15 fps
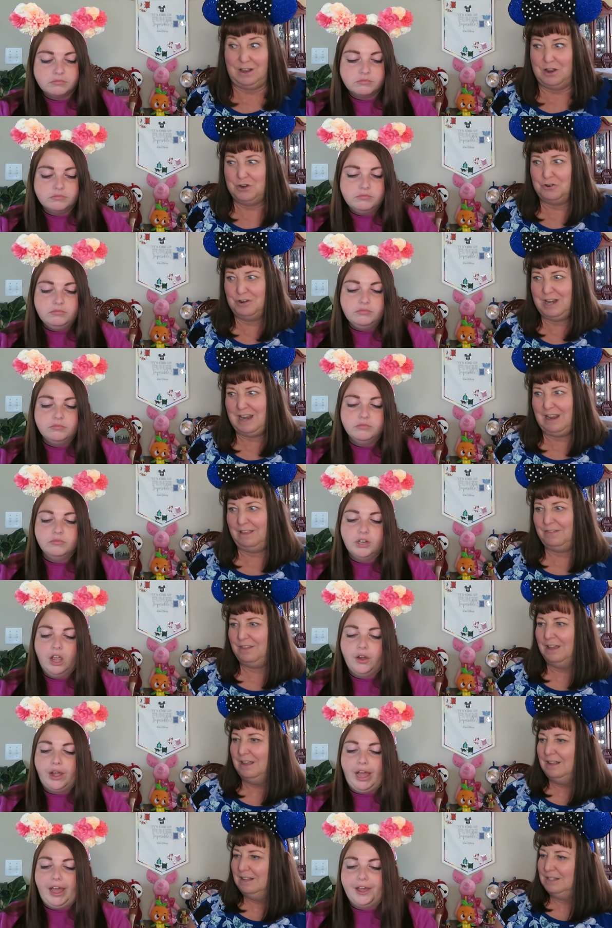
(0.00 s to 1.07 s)
Speaker 1: underneath.
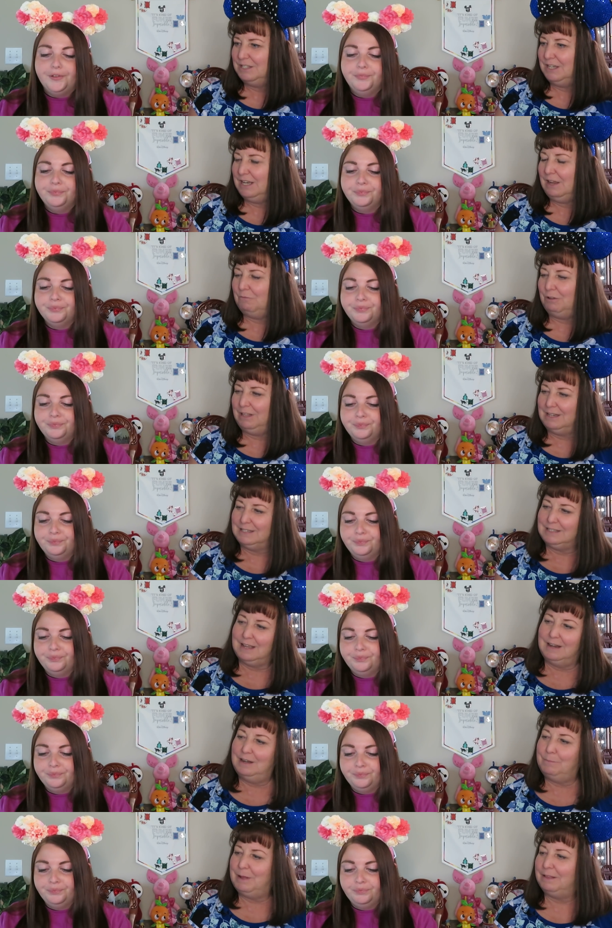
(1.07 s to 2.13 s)
Okay. So you get really
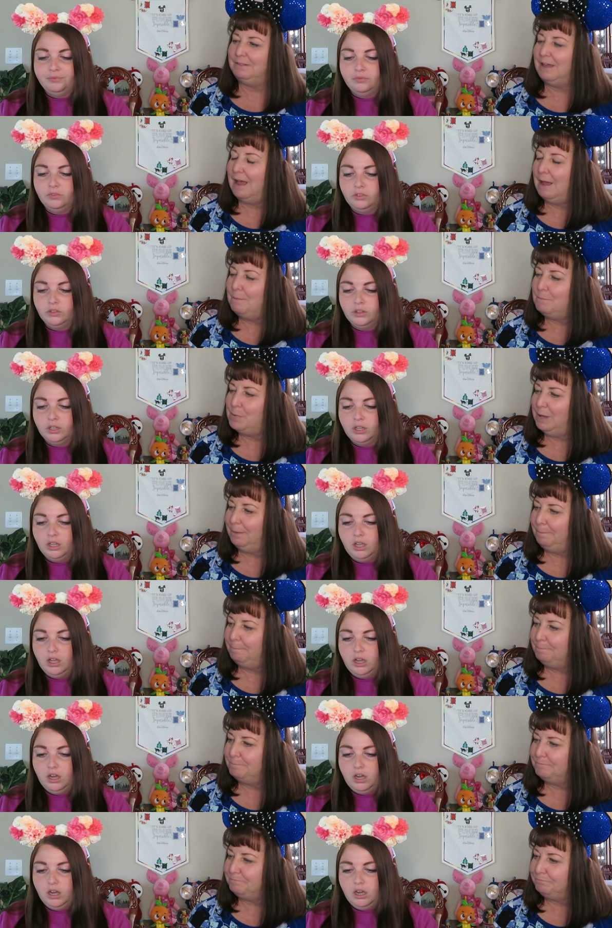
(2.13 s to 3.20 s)
excited about that, but.
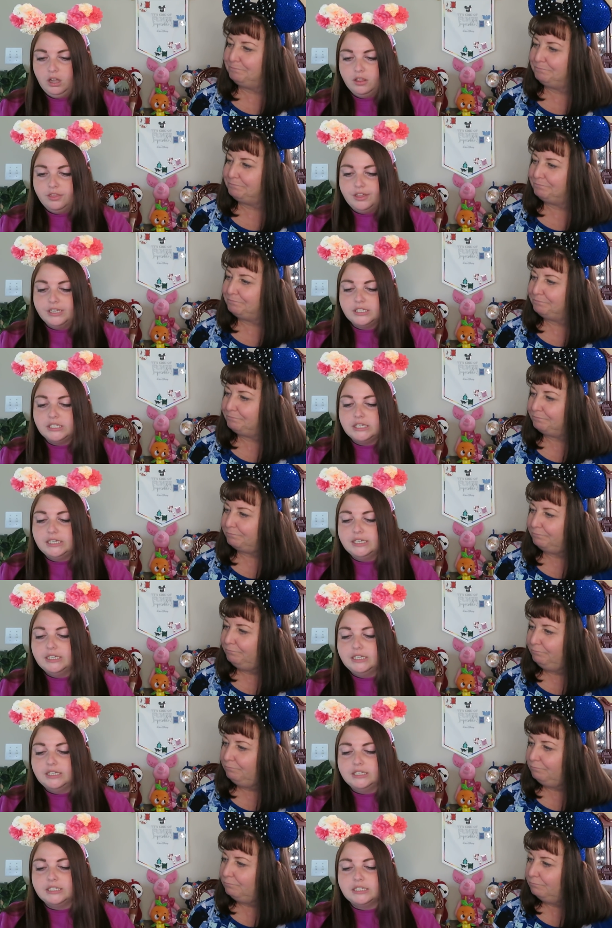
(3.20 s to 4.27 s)
Speaker 2: This
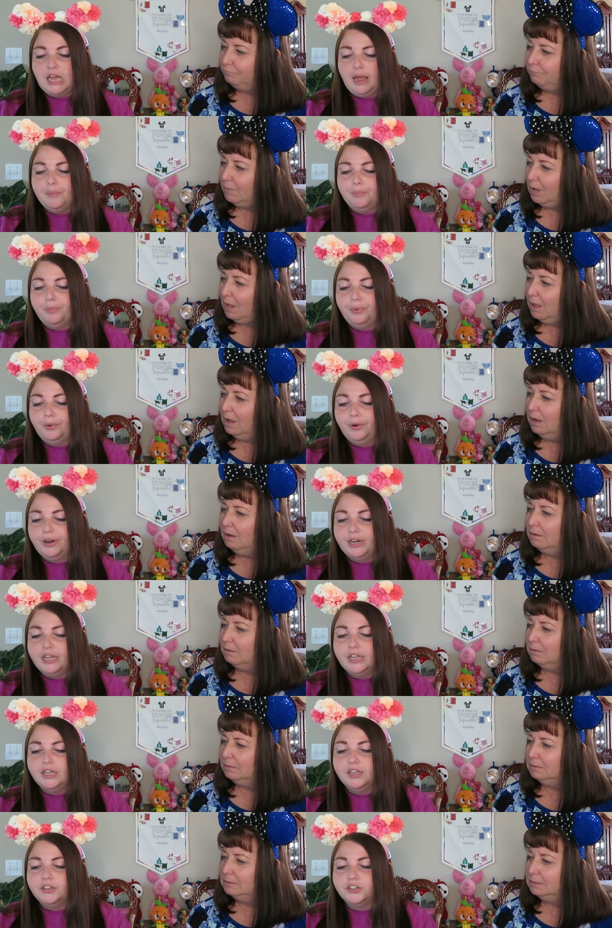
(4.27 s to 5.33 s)
is, I'm oh.
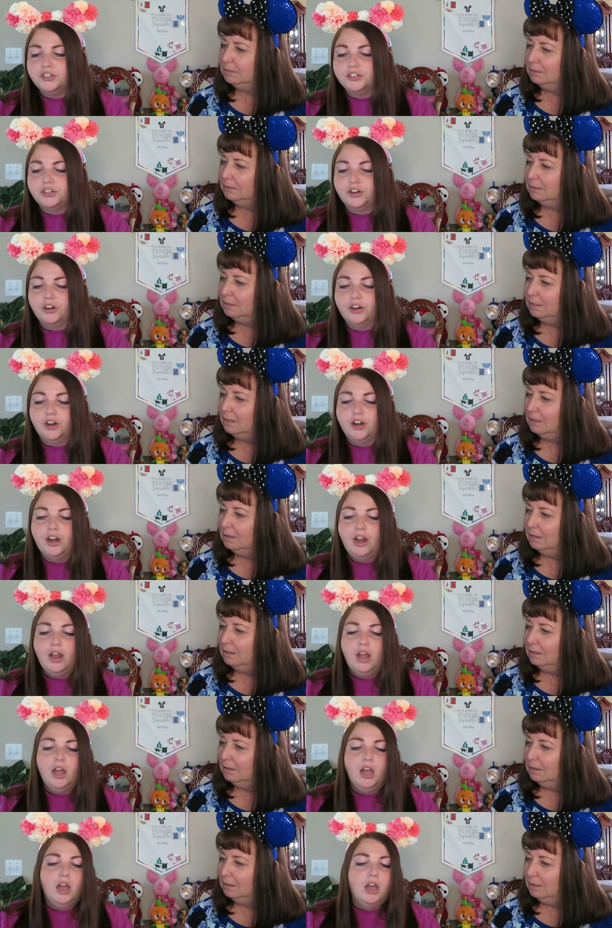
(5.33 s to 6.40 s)
pretty oh. sure
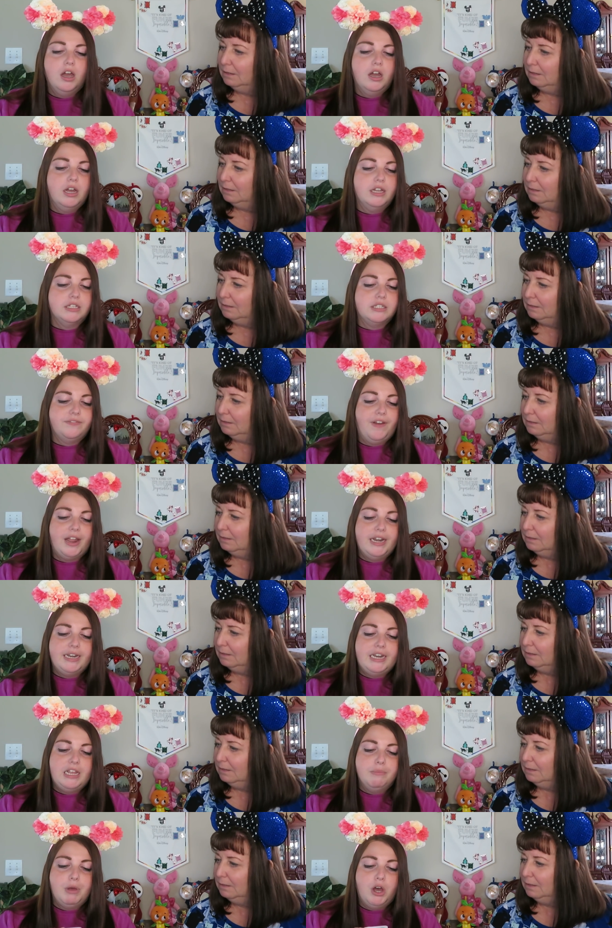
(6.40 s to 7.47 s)
it's
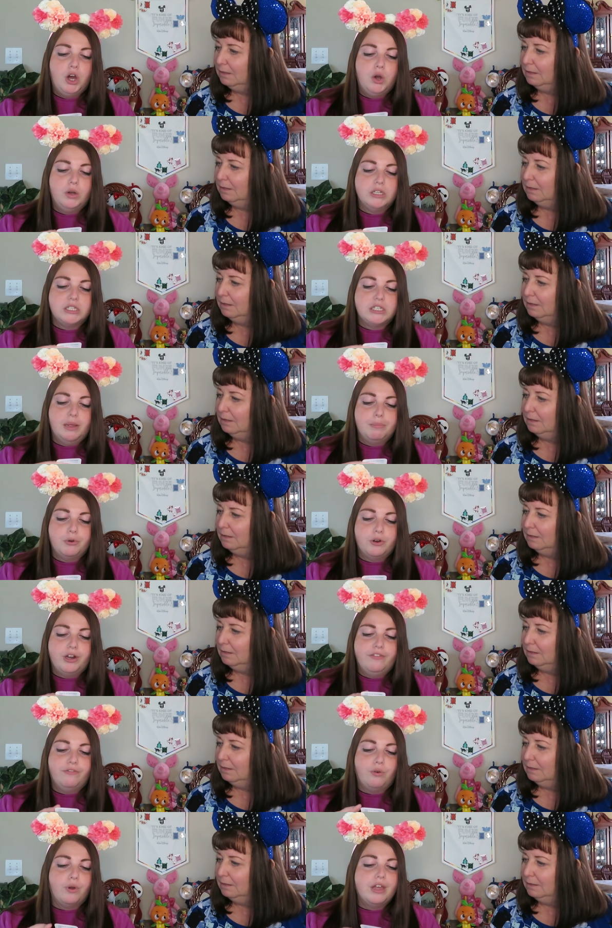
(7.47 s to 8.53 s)
Finding Nemo
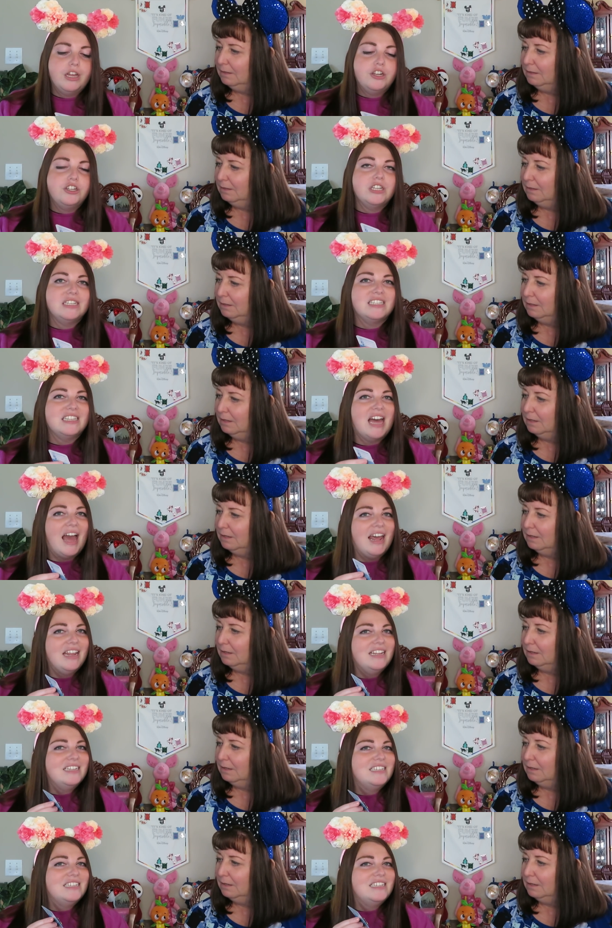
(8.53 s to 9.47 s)
Submarine Voyage. Is that